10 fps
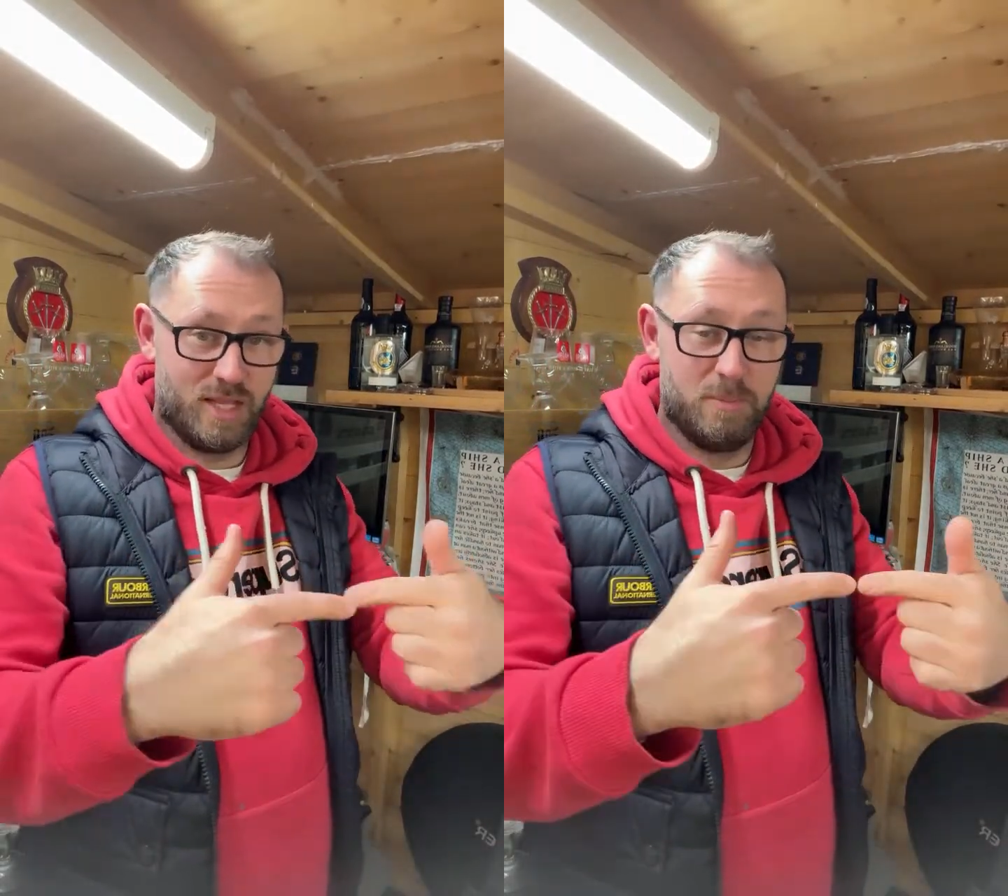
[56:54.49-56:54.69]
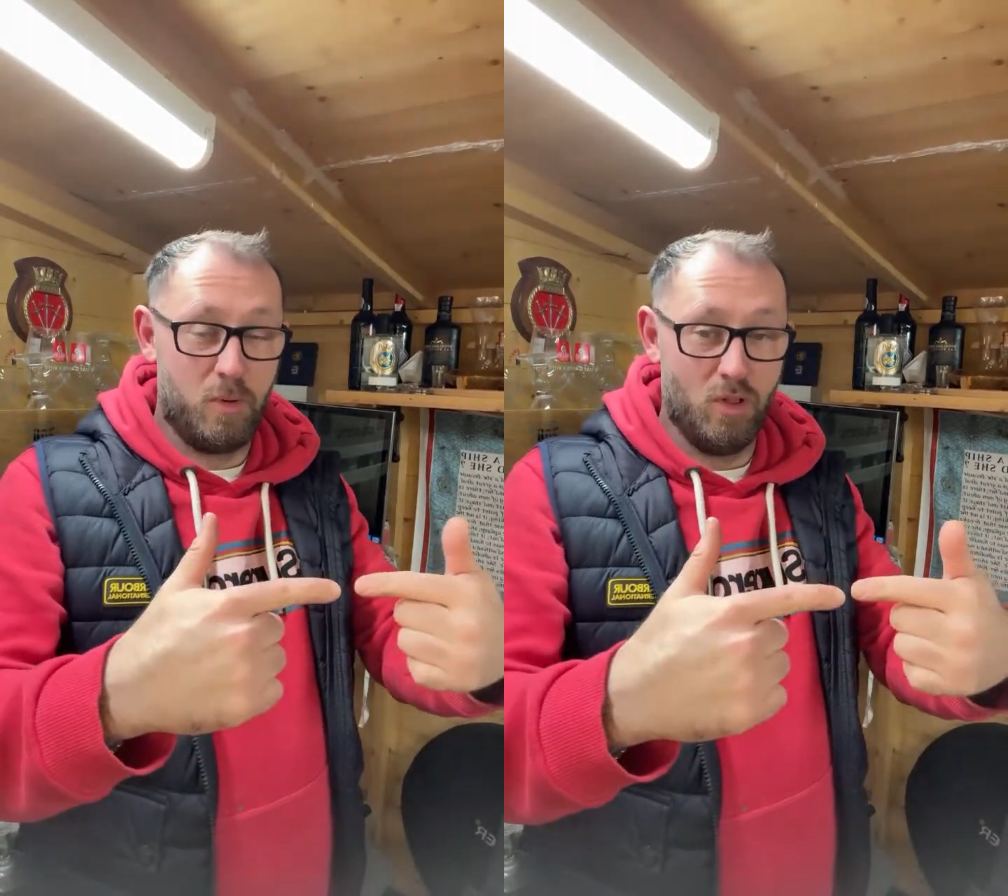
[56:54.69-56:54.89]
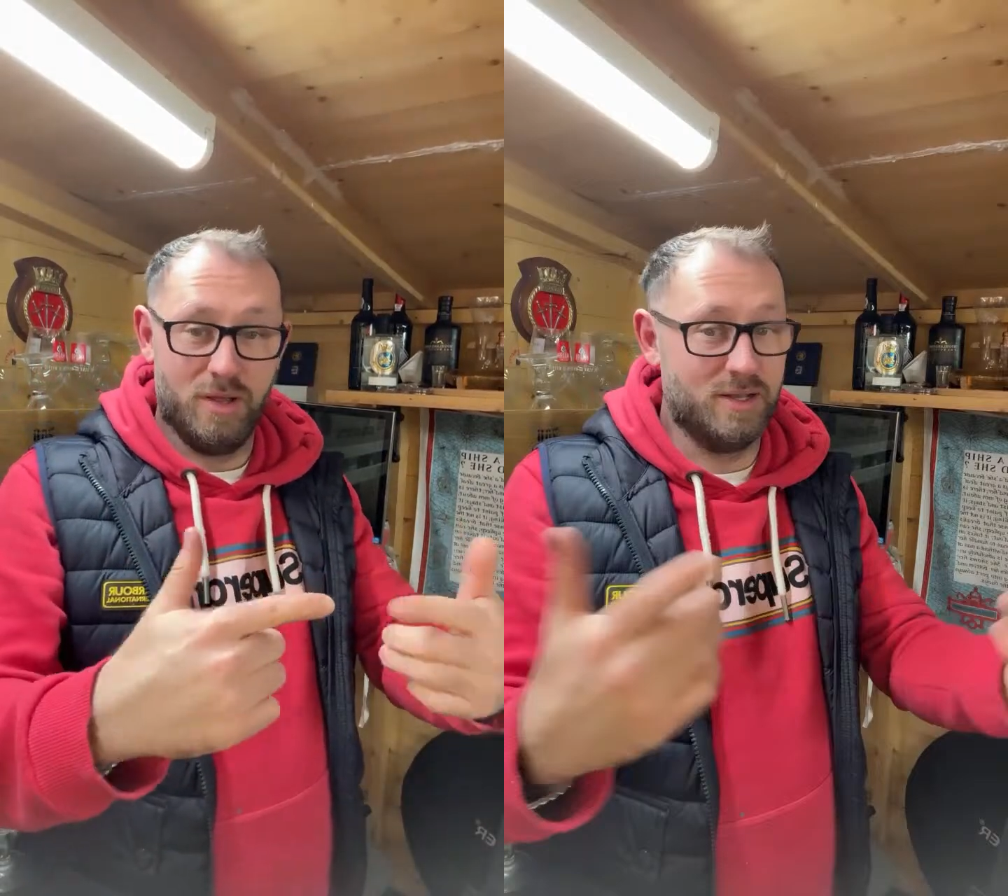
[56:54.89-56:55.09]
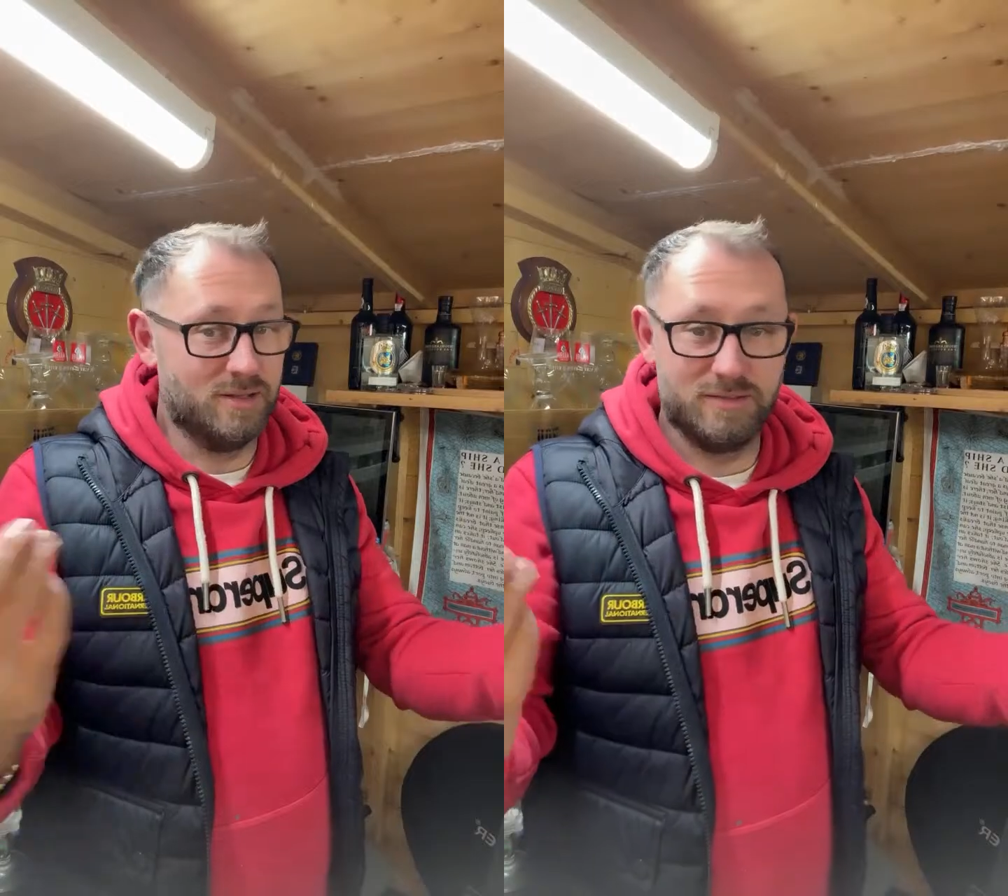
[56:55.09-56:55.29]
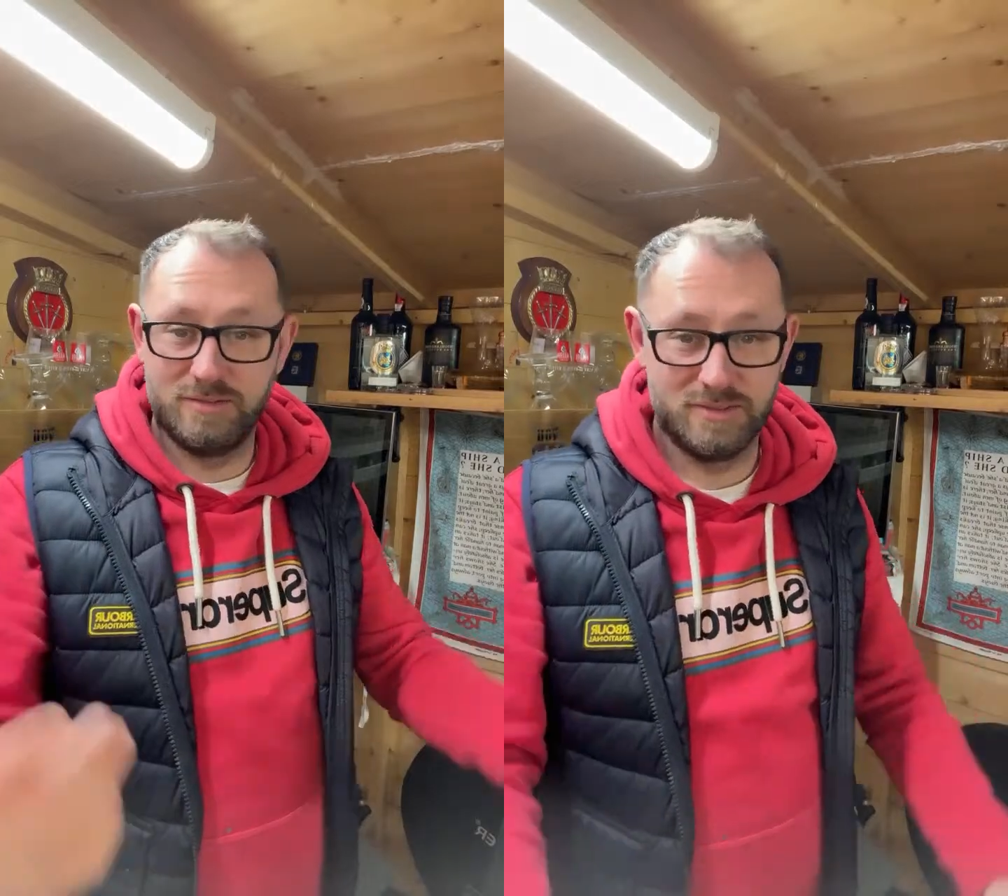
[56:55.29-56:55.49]
Bolt in.
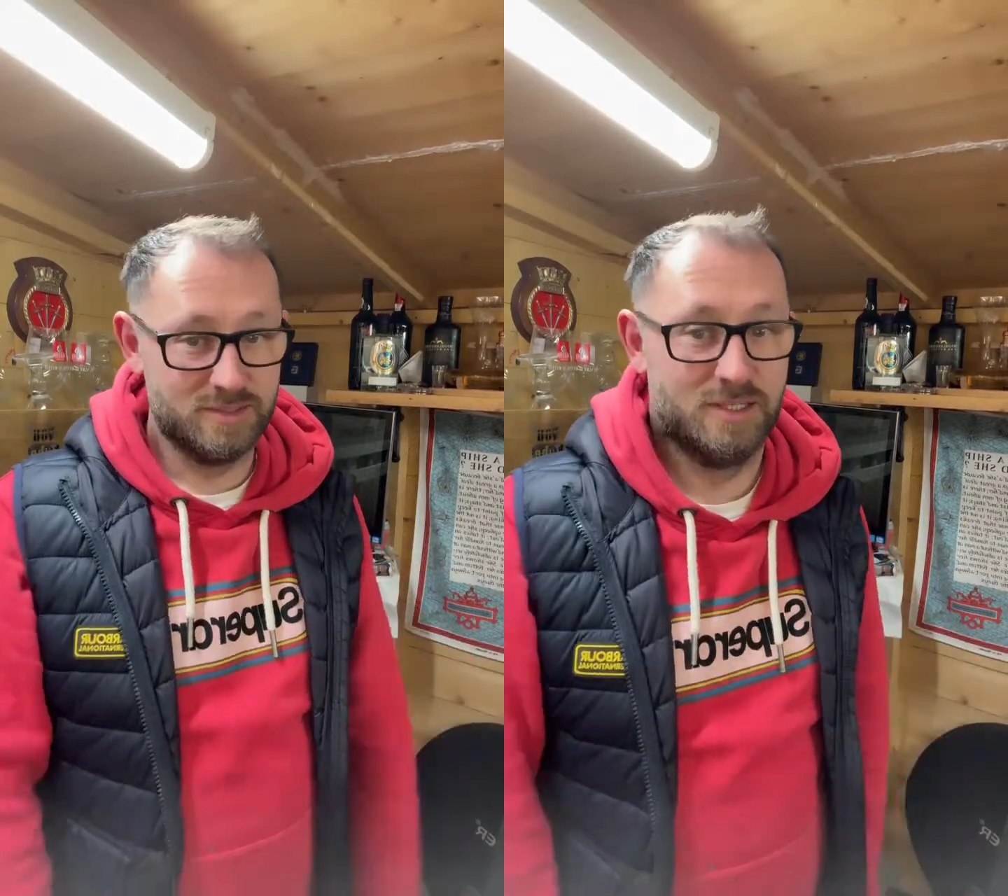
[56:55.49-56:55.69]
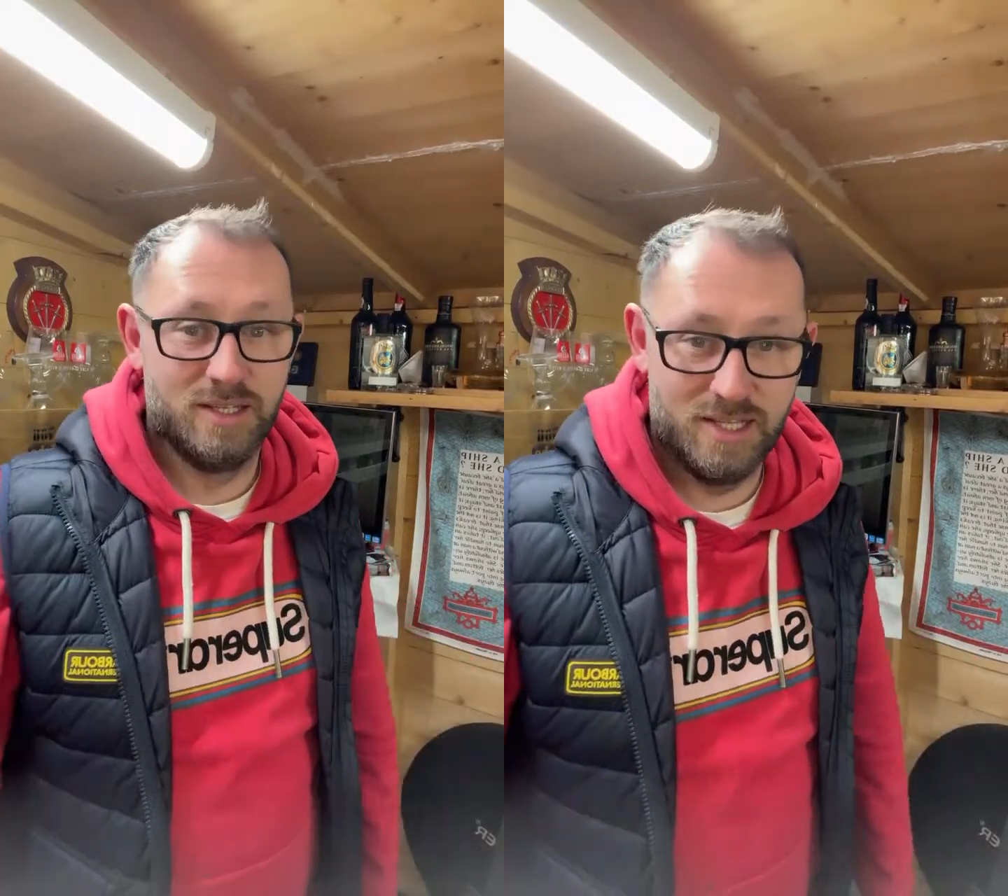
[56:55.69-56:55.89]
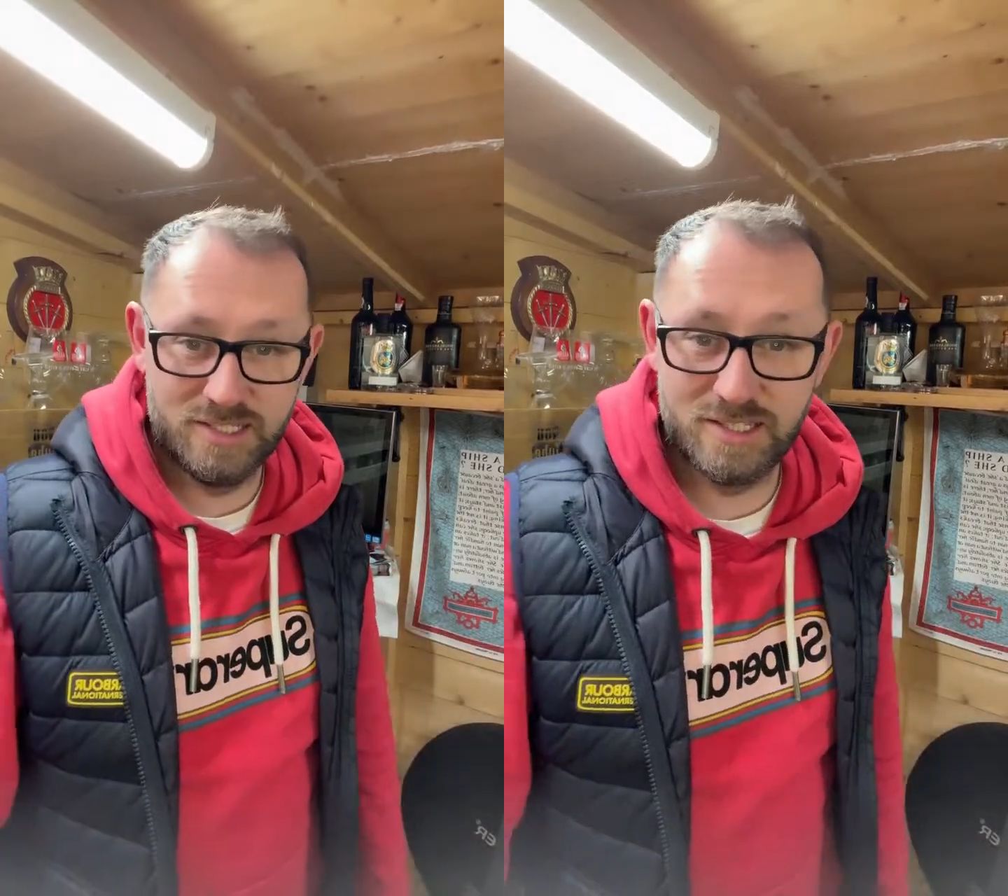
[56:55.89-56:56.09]
It's